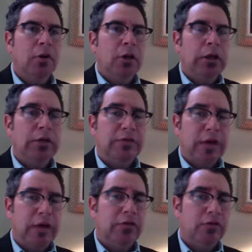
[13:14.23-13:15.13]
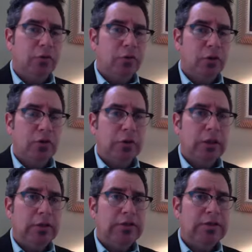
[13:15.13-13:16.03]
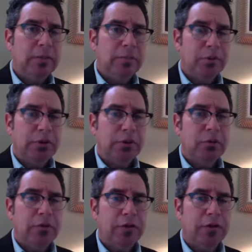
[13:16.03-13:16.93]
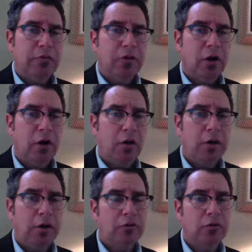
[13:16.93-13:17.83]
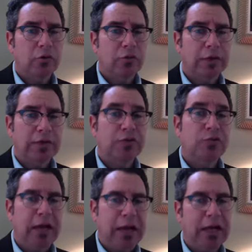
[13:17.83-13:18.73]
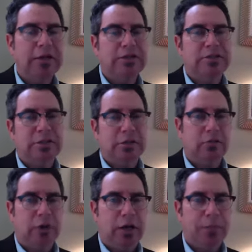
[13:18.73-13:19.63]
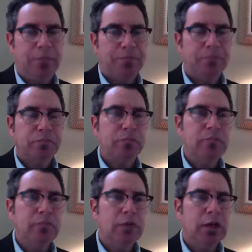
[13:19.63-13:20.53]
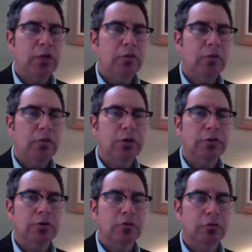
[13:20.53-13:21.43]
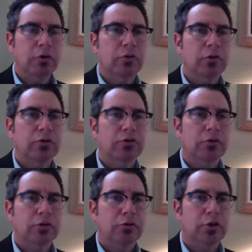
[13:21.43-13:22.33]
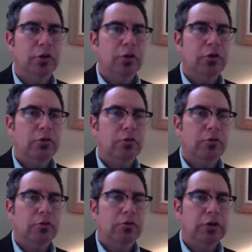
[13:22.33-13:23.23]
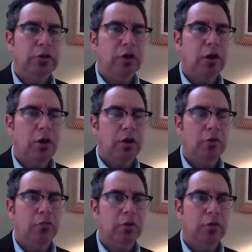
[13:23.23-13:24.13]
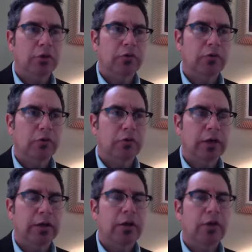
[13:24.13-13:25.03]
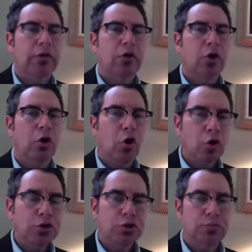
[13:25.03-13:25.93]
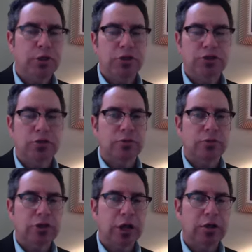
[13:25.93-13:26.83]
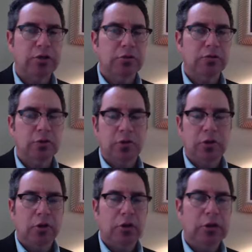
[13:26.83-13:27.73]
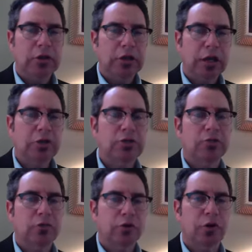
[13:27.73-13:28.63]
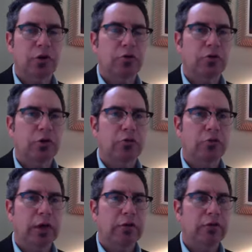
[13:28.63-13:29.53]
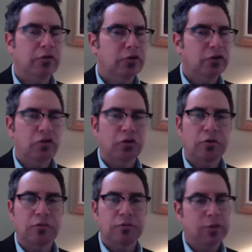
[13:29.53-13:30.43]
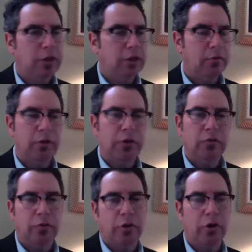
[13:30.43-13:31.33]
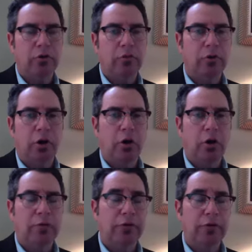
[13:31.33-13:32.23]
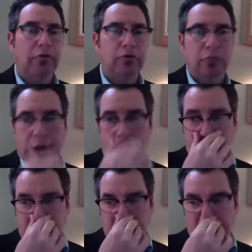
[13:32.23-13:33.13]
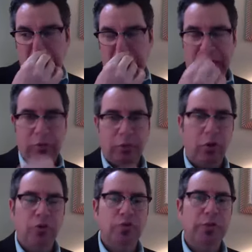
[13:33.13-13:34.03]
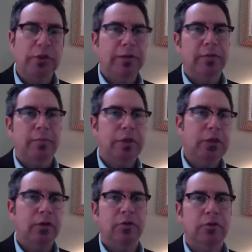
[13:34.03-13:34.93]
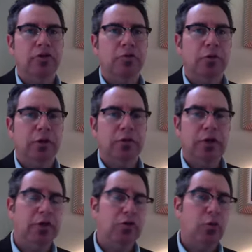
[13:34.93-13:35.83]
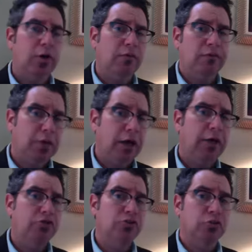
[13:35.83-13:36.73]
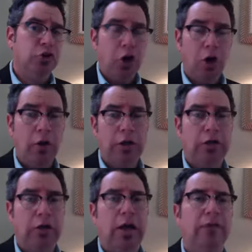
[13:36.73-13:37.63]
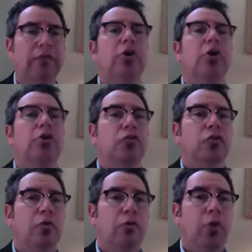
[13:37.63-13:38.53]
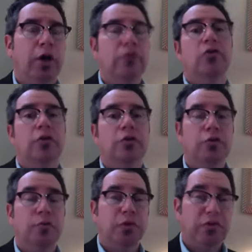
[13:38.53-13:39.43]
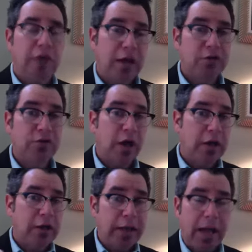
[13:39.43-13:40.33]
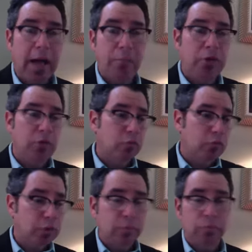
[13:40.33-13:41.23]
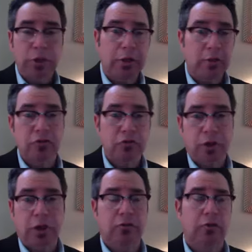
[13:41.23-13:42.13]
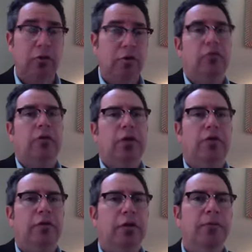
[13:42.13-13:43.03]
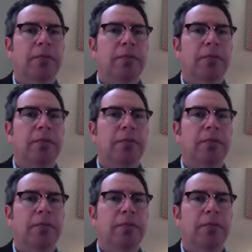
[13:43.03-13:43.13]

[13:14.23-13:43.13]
historically, typically, we think of calling as sort of like this panacea, right? And when you look at the career literature, you see calling really as sort of like the ultimate subjective connection with our career, right? It's just such a good fit. It's part of who we are and everything's great, right? And it would almost be like the pinnacle experience. Yeah, you want to find your calling in life so that you can be satisfied and happy and really play to your strengths and all those kinds of things.